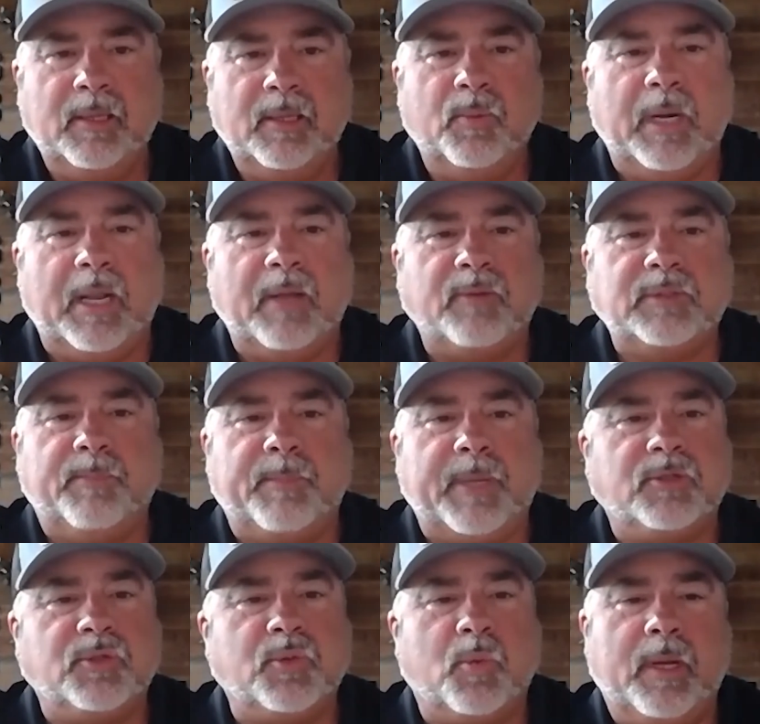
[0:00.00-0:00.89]
When I was in
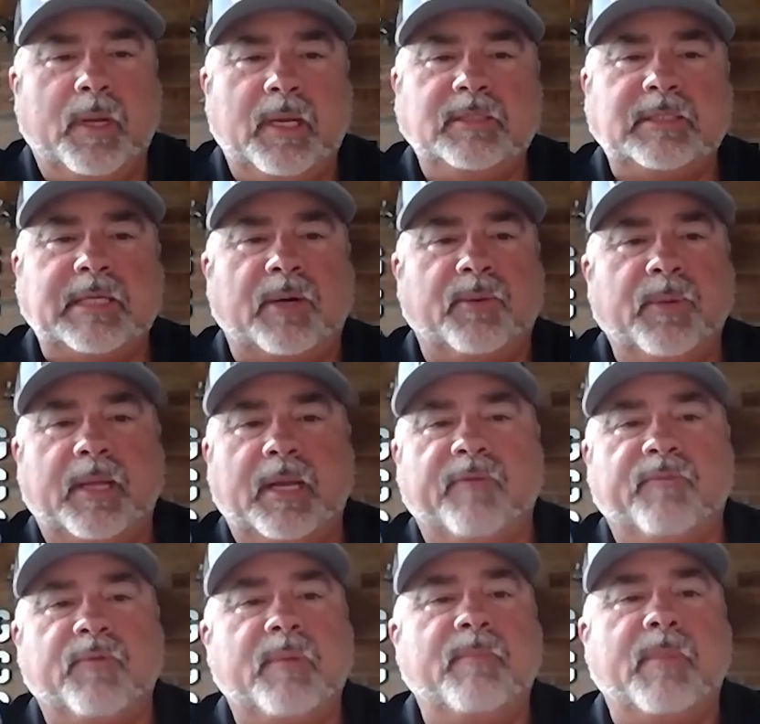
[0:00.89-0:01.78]
my 20s, I read
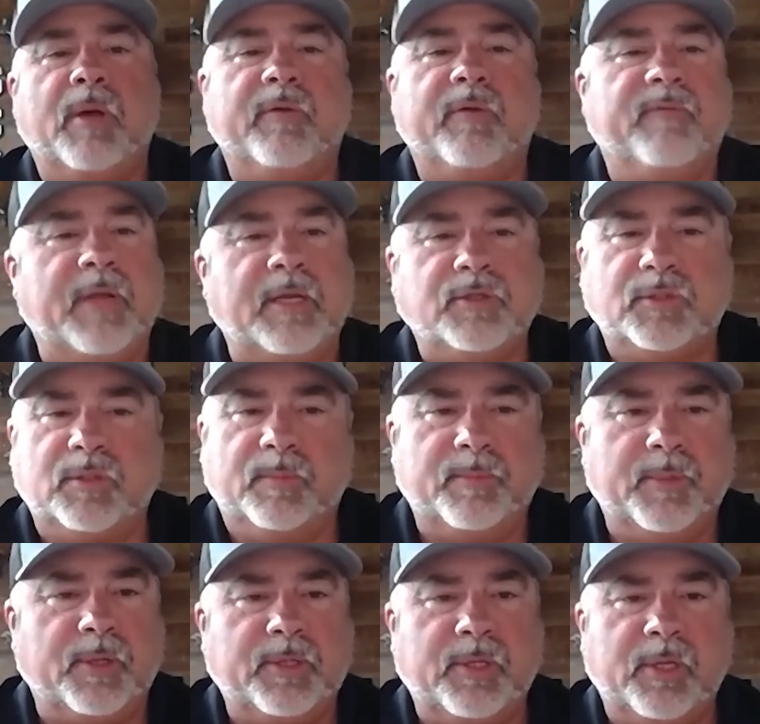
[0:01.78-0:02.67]
every motivational
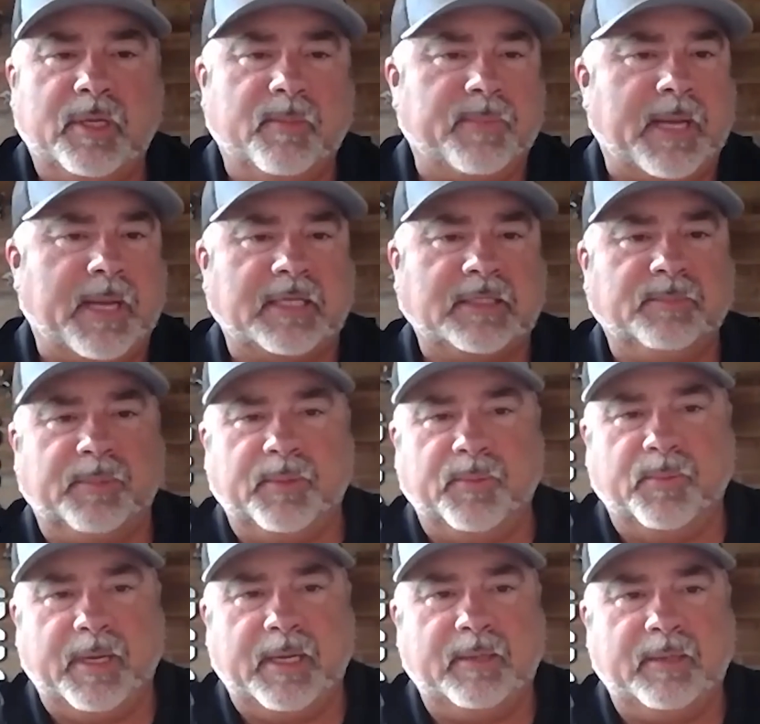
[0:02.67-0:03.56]
book you could possibly read,